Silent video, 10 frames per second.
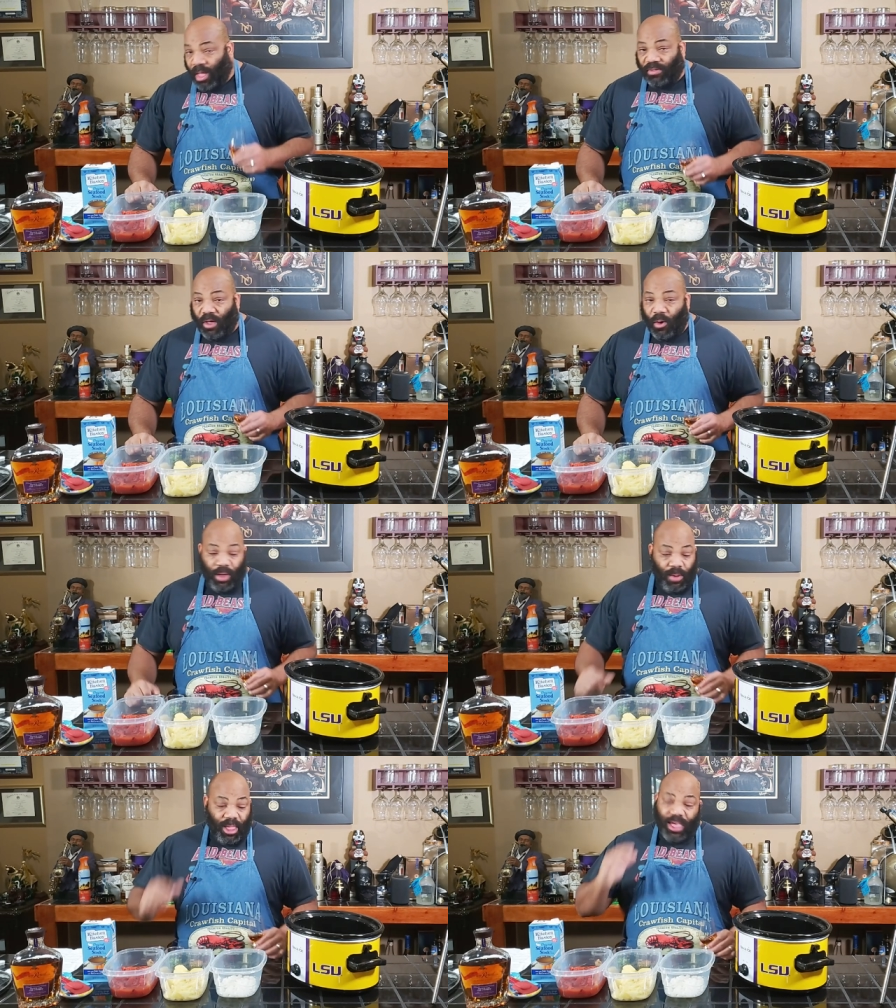So
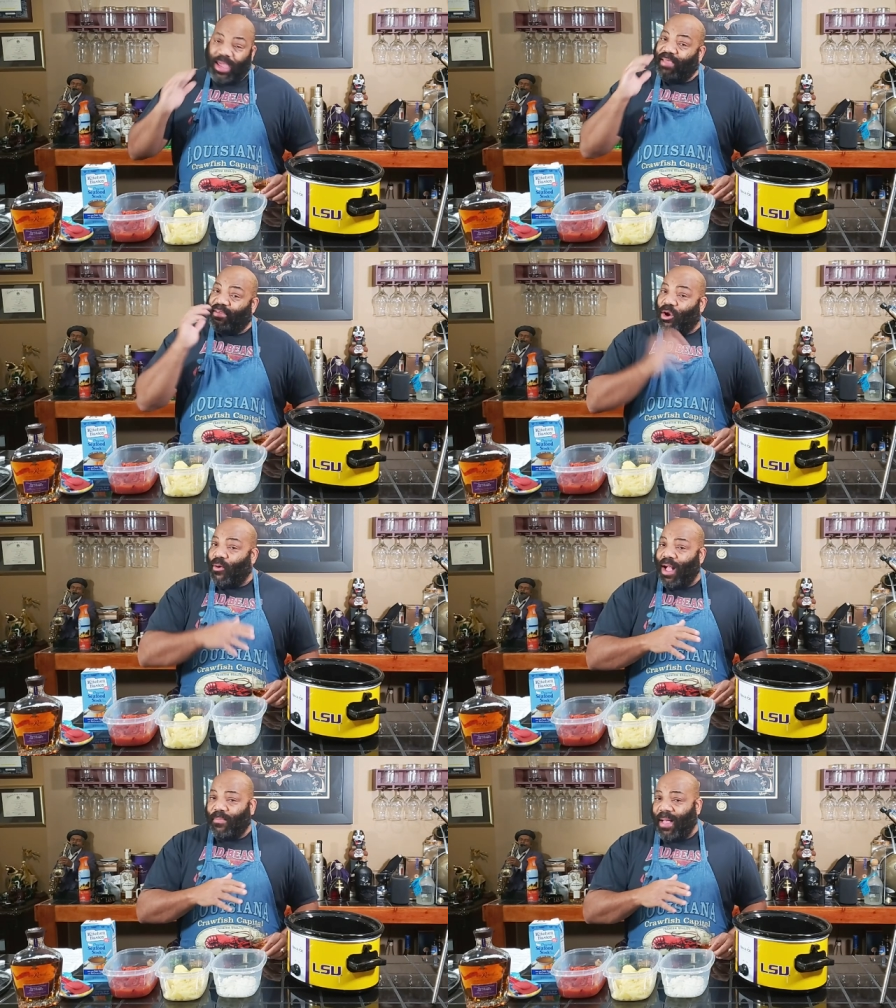we're gonna be cooking this in a
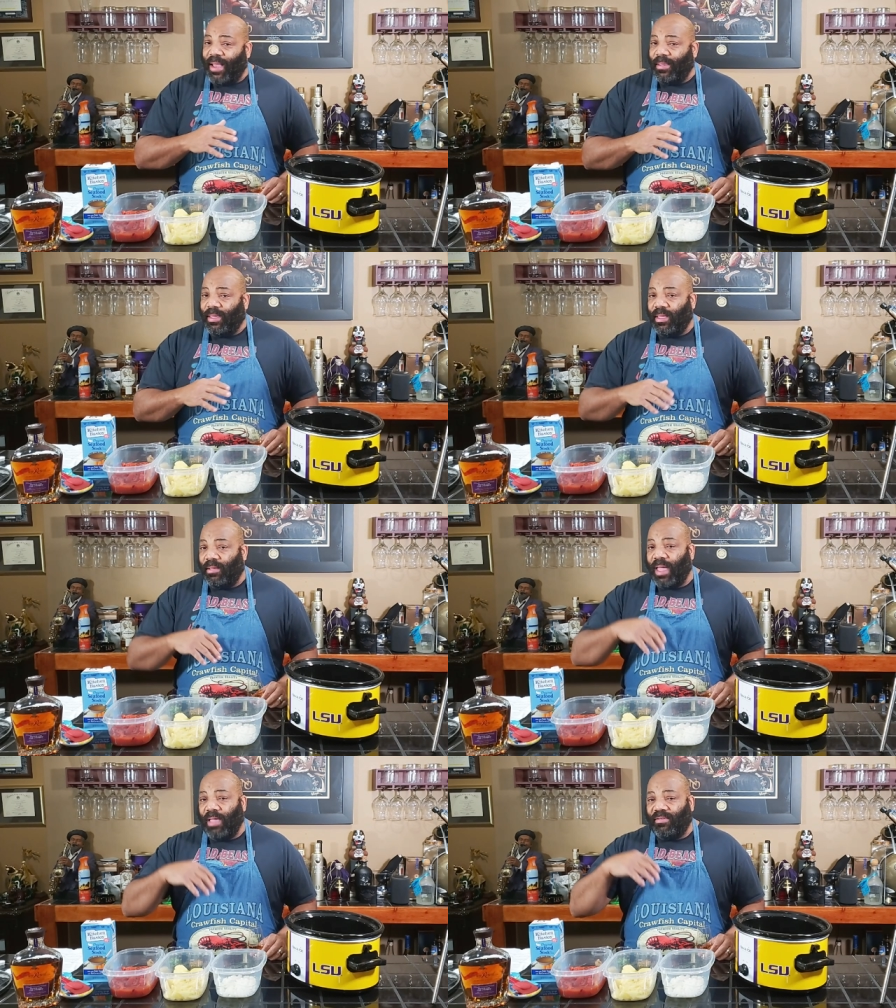crock pot,
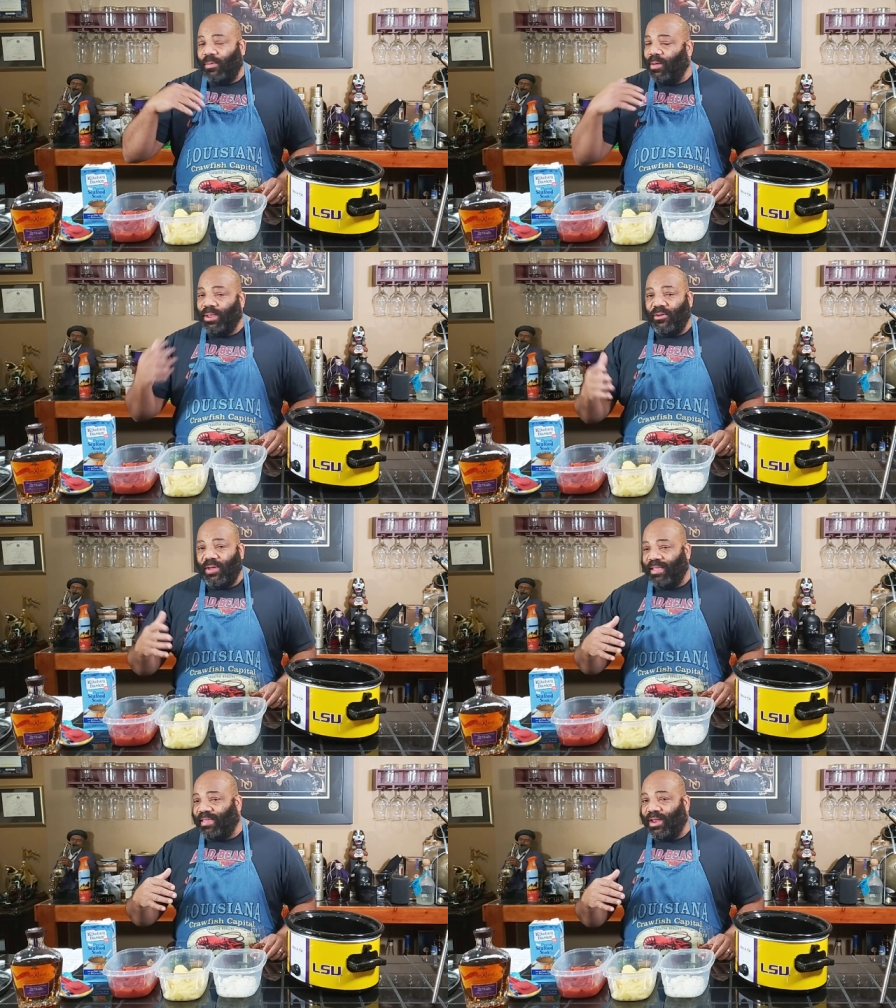okay? So we're gonna be
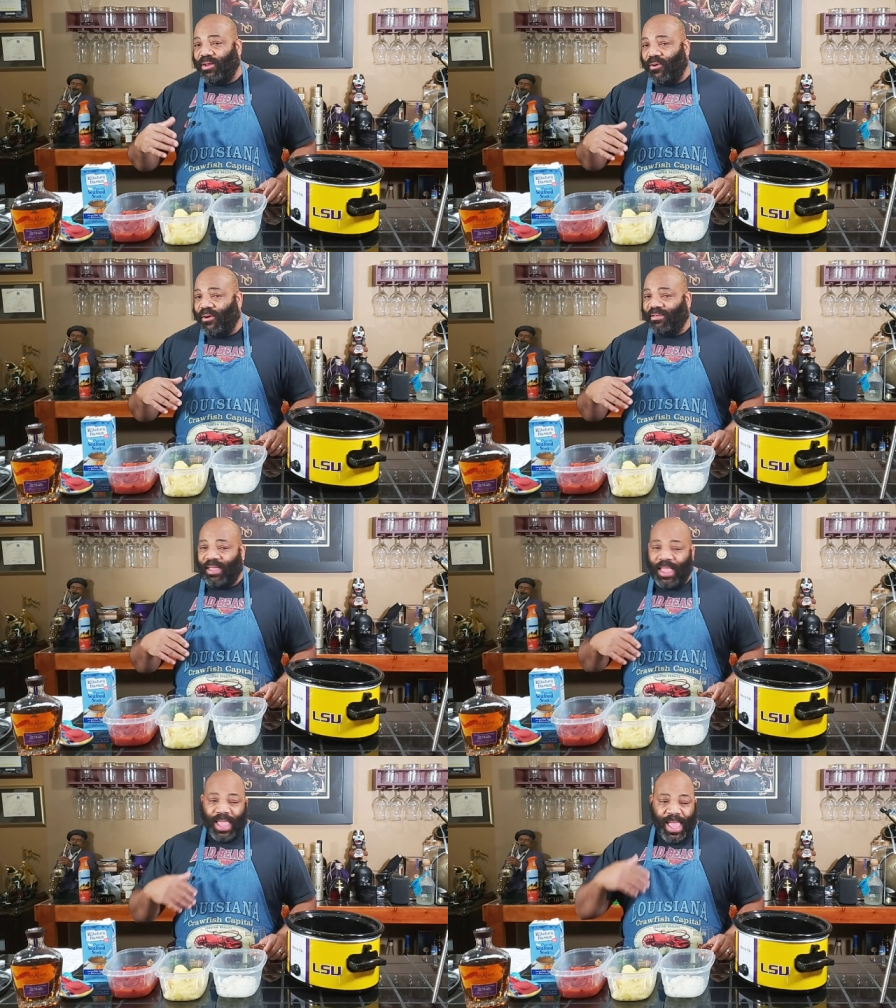doing this
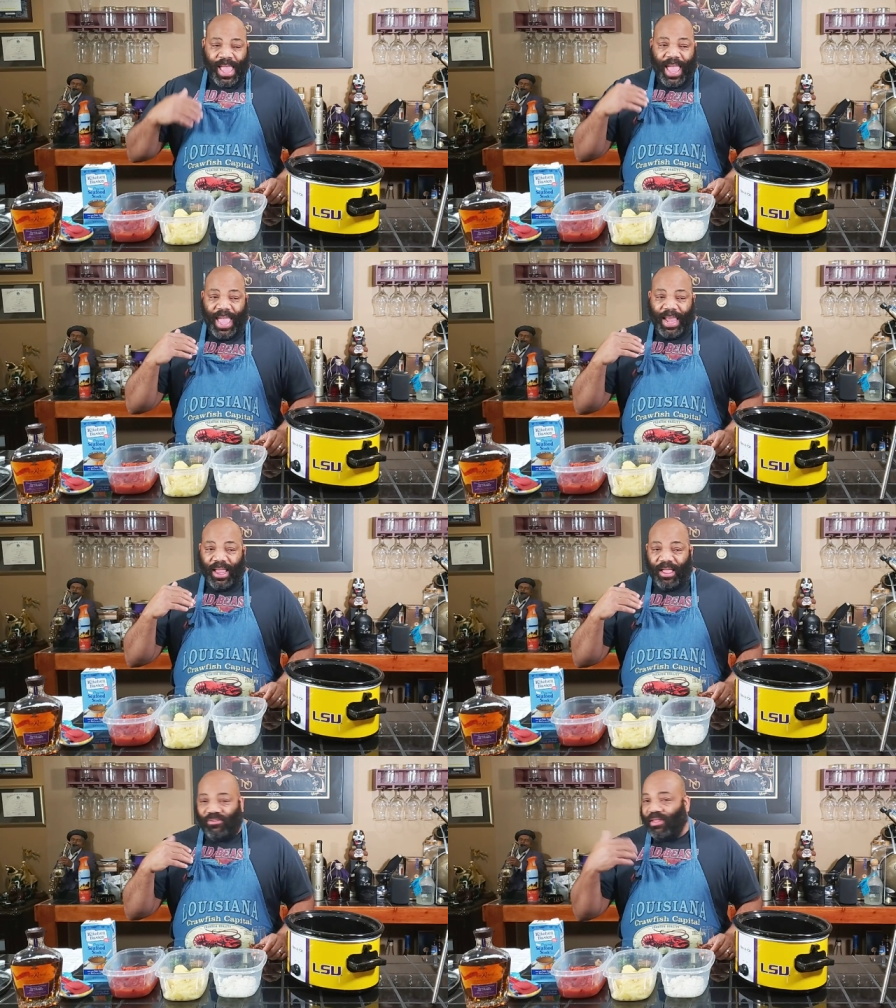indoors
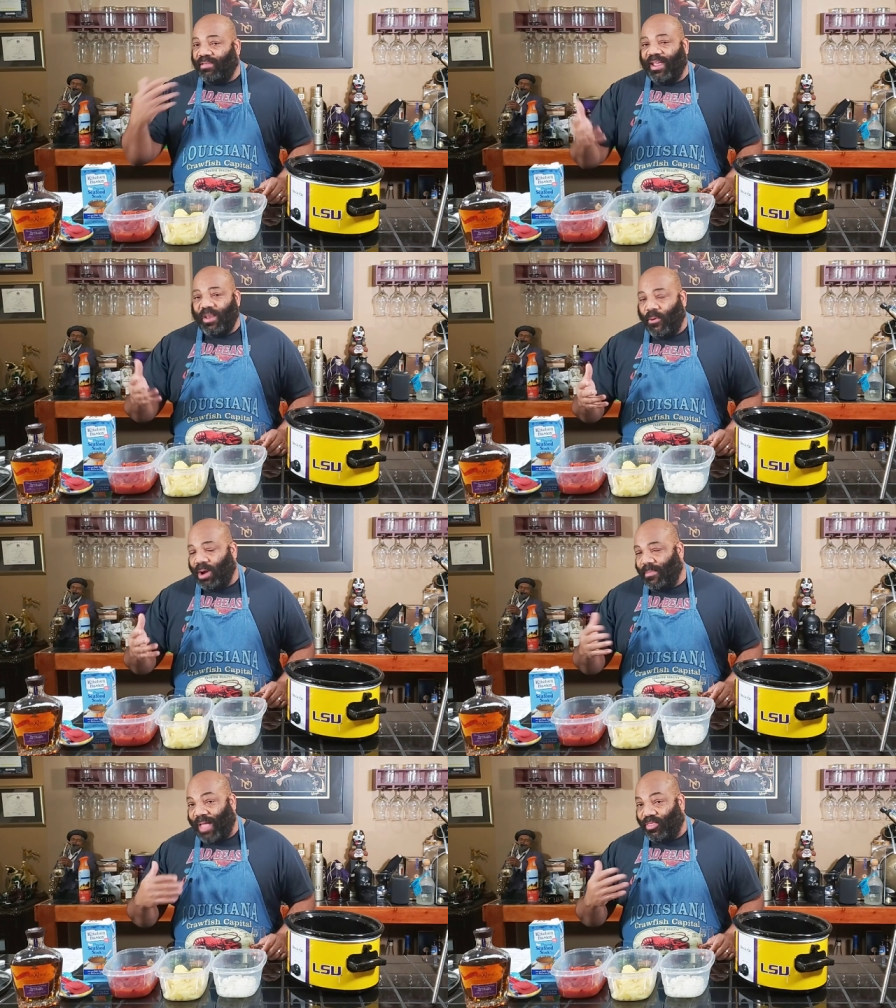and uh, shouldn't take no
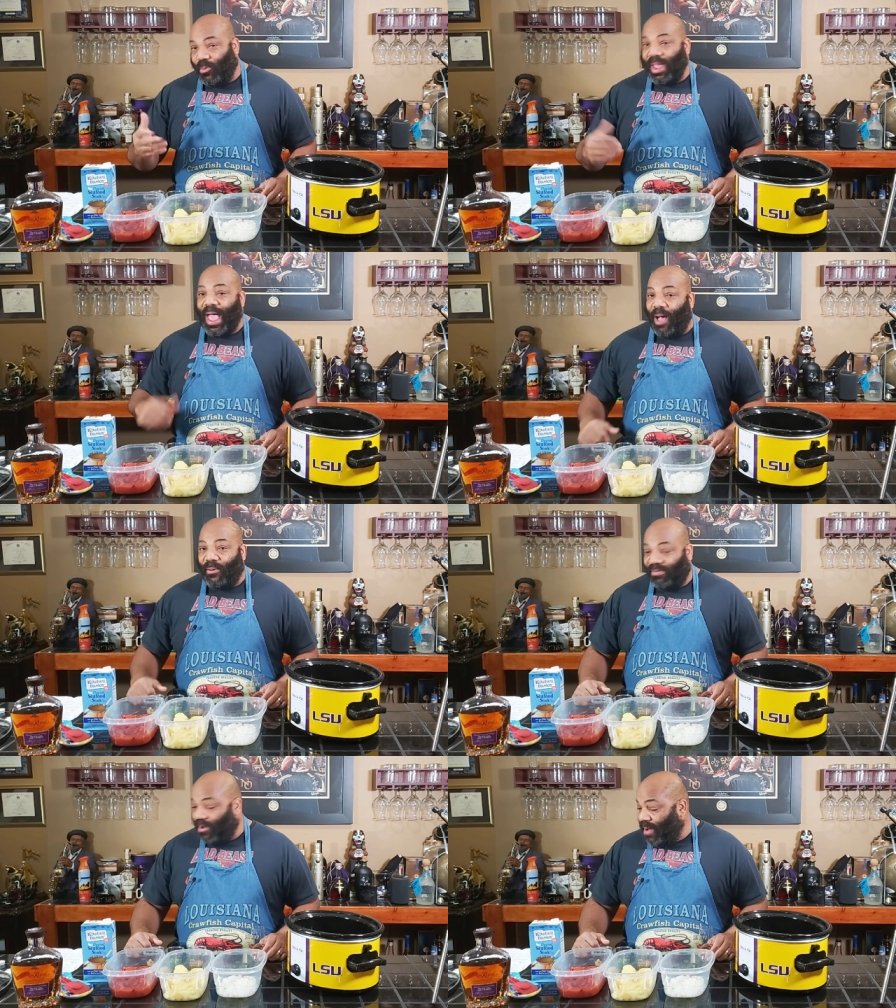more than about three
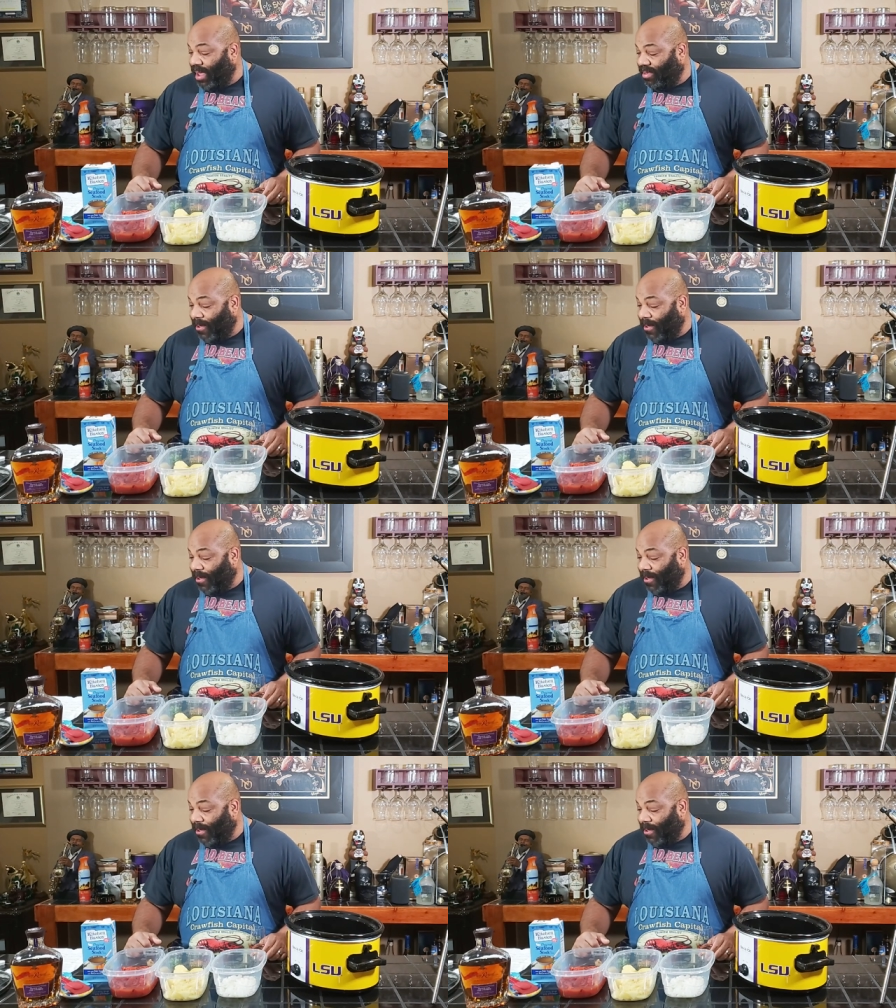hours, all right?